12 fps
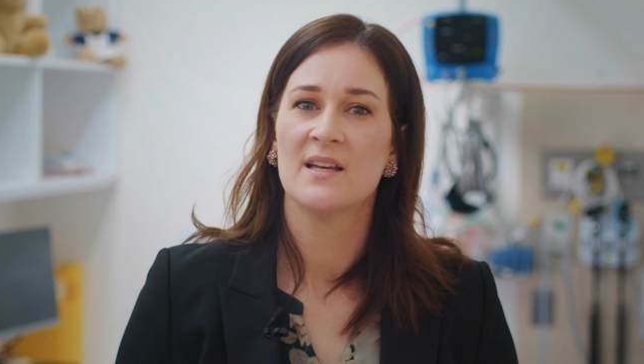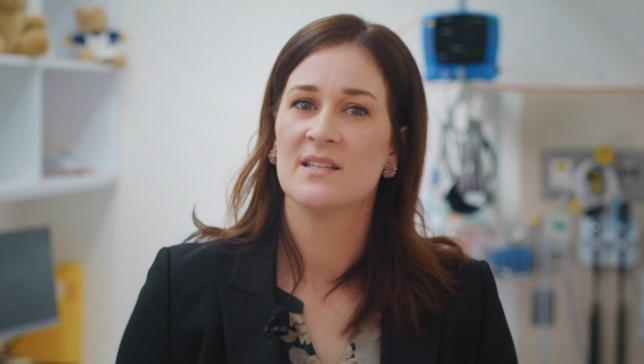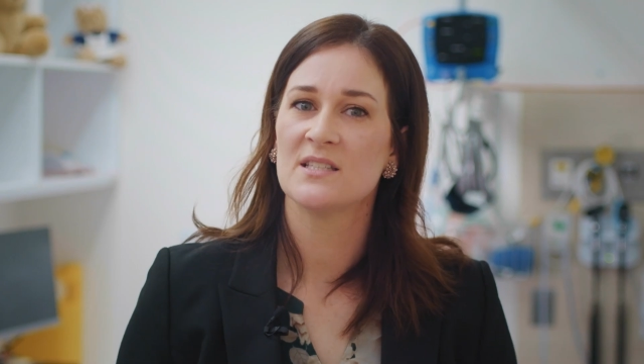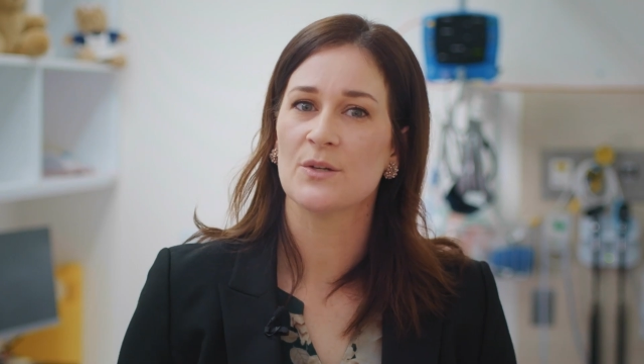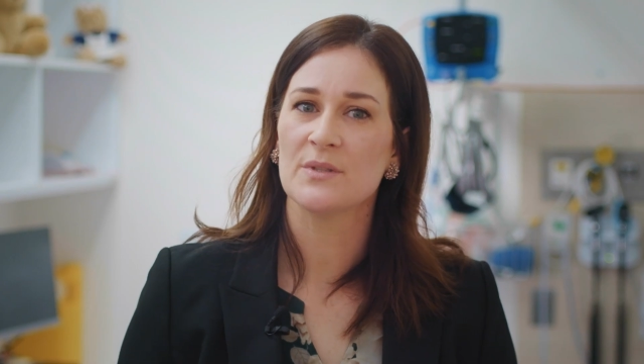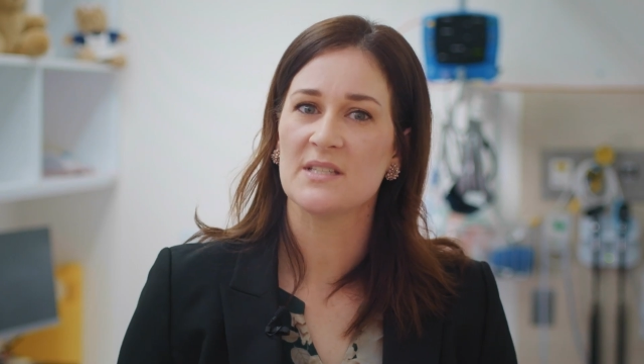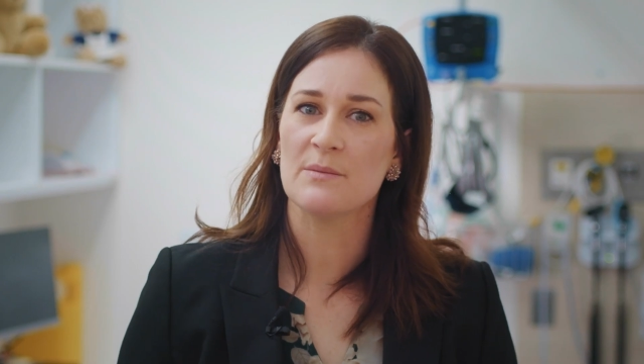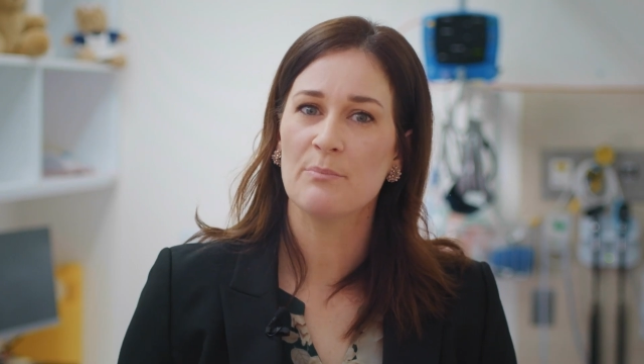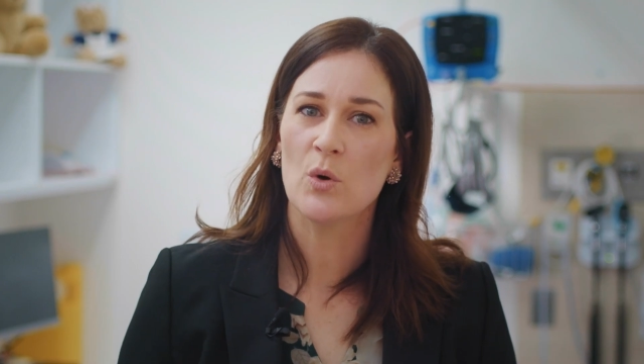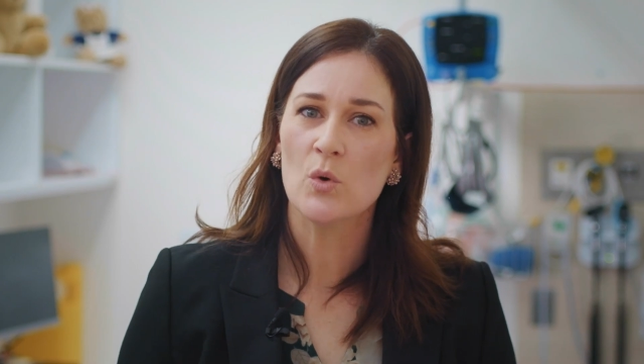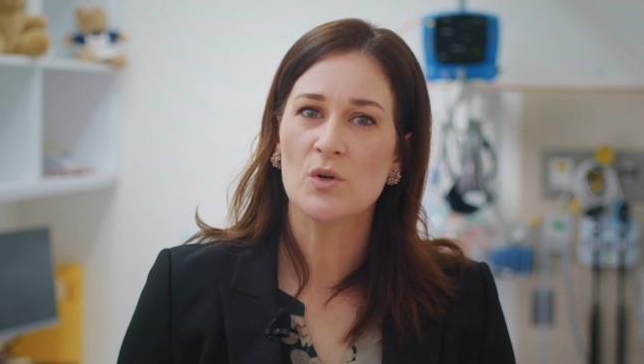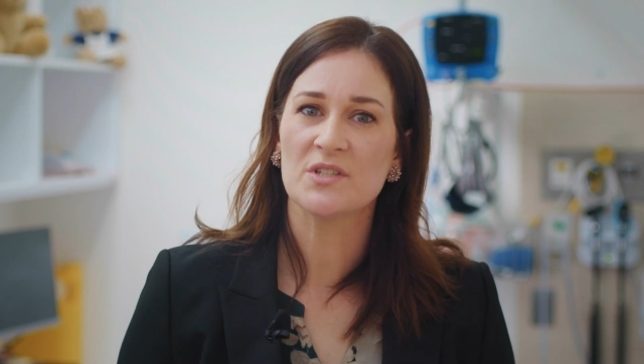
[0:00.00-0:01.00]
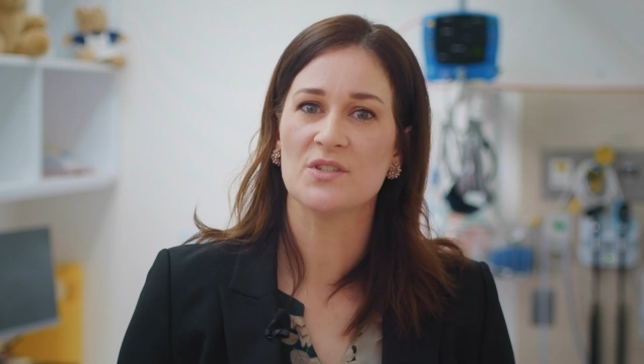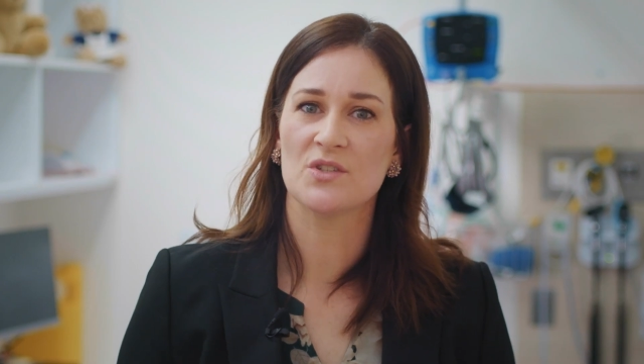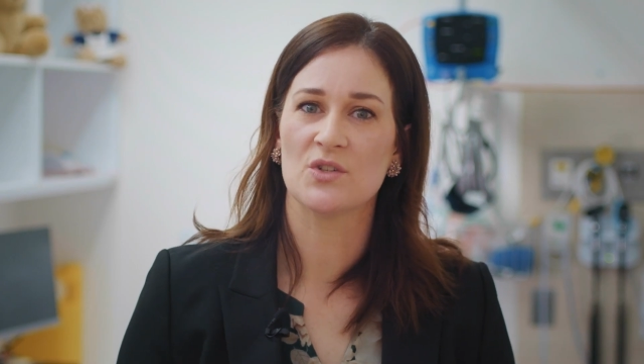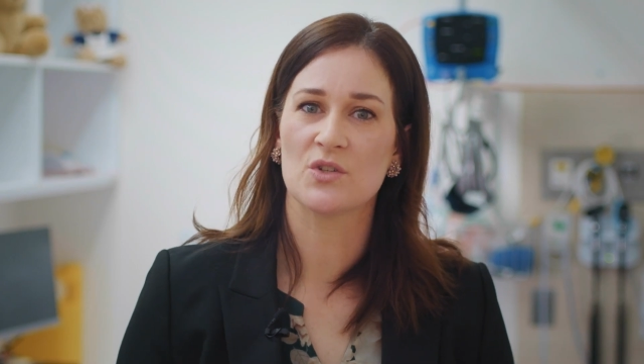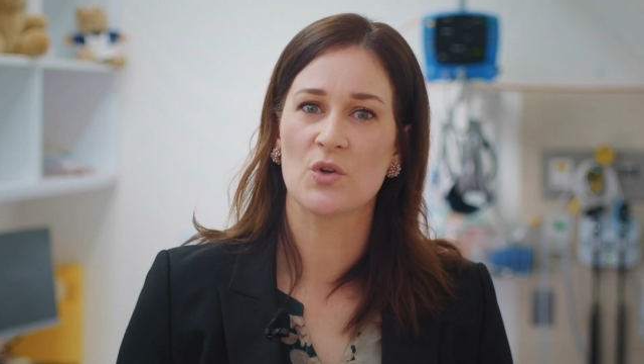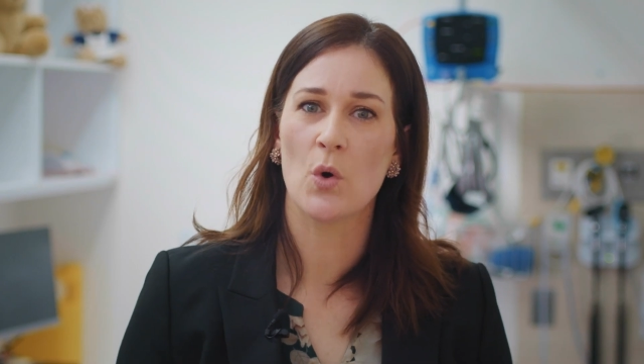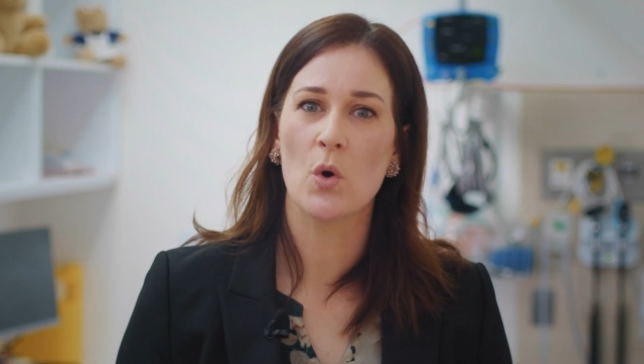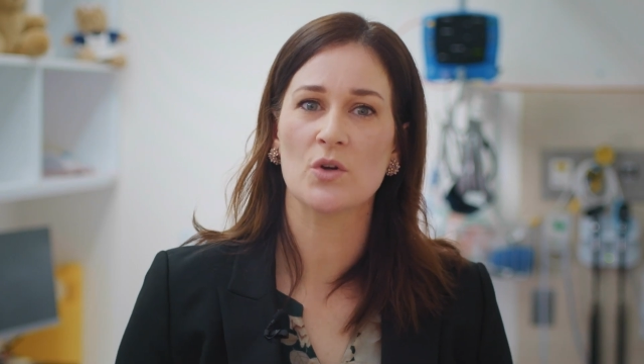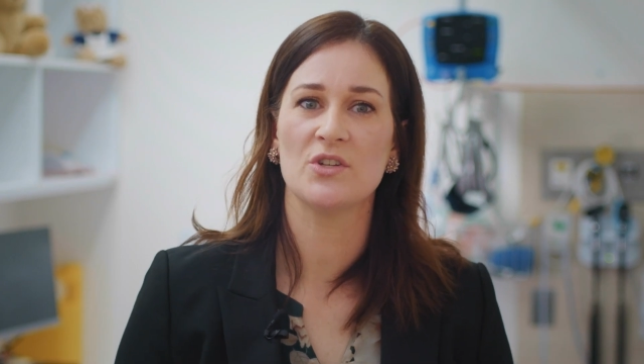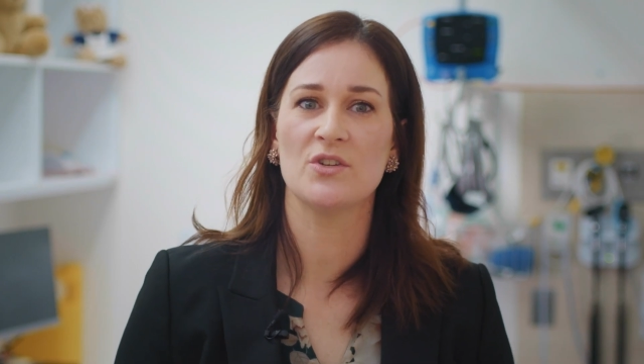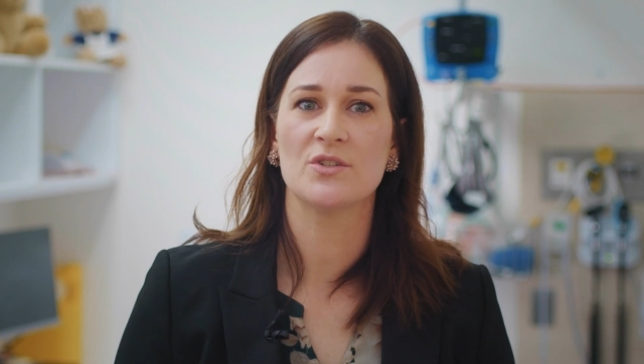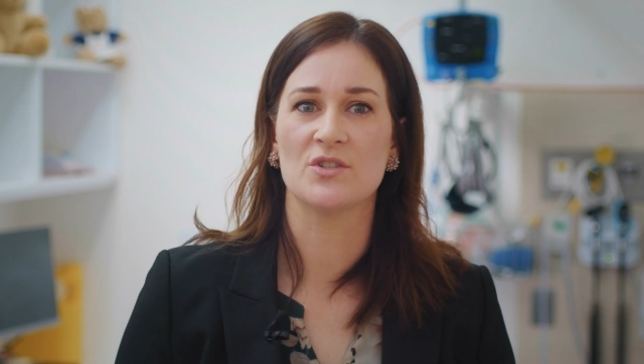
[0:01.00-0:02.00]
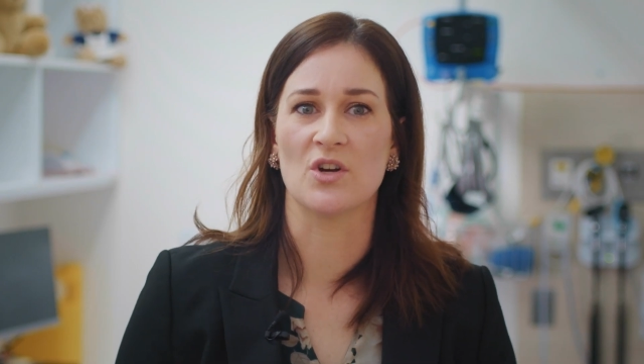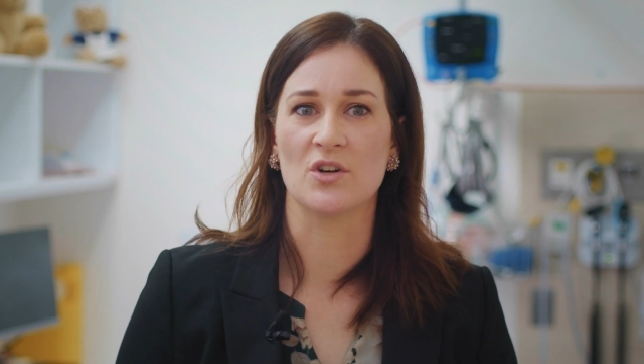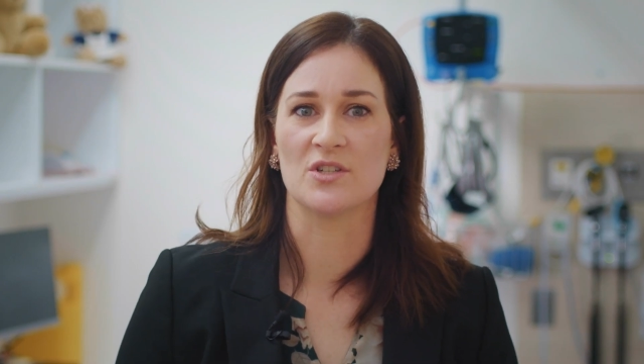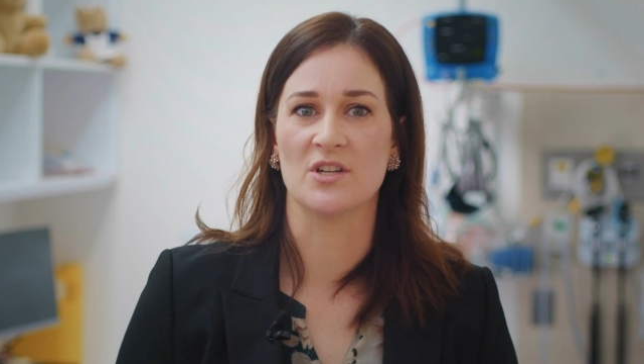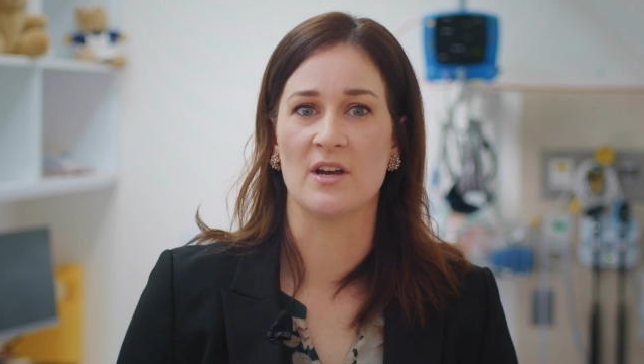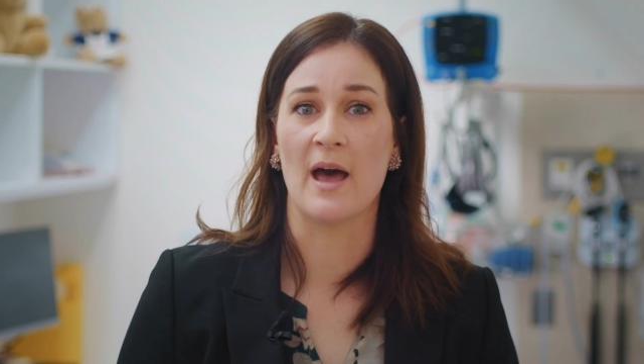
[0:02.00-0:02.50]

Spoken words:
So it's important to talk to your doctor